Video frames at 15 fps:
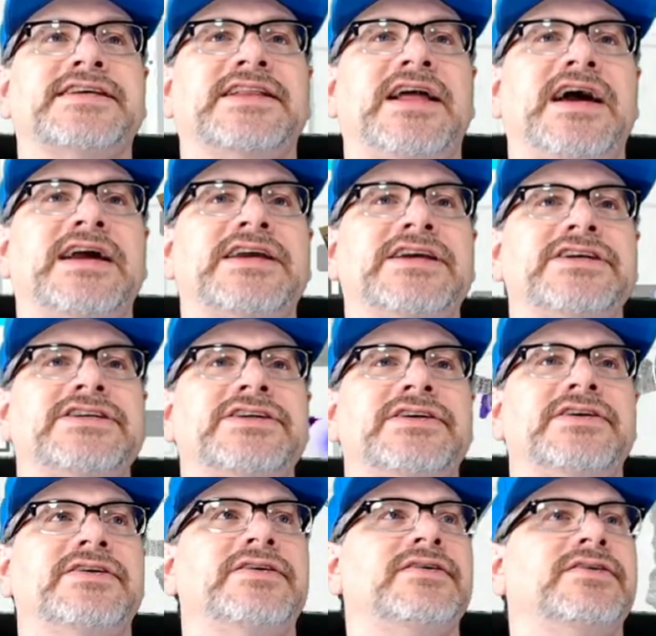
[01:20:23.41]
o'clock-ish.
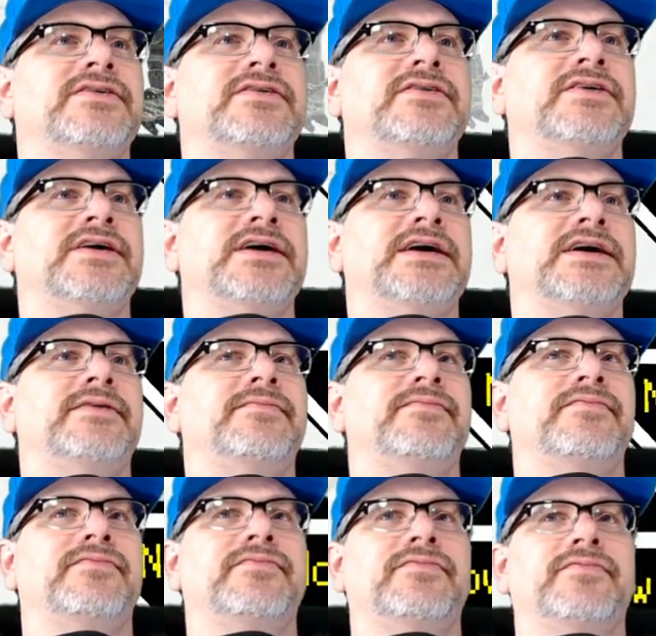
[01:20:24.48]
Uh,
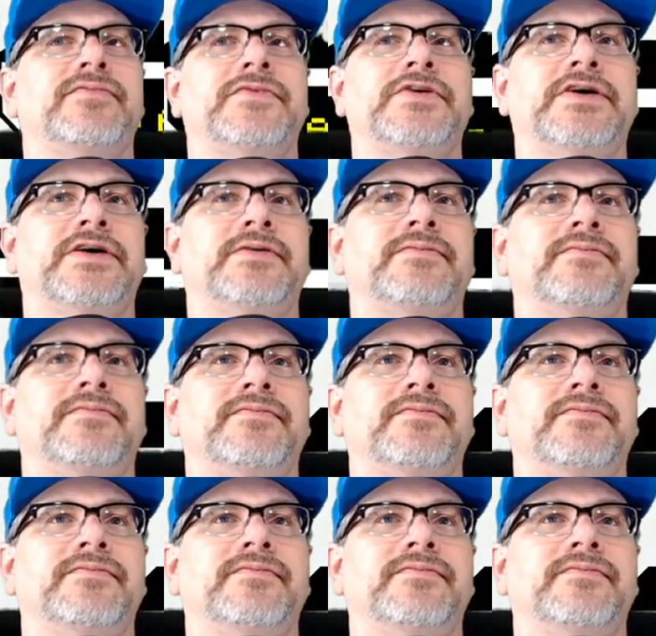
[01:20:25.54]
so...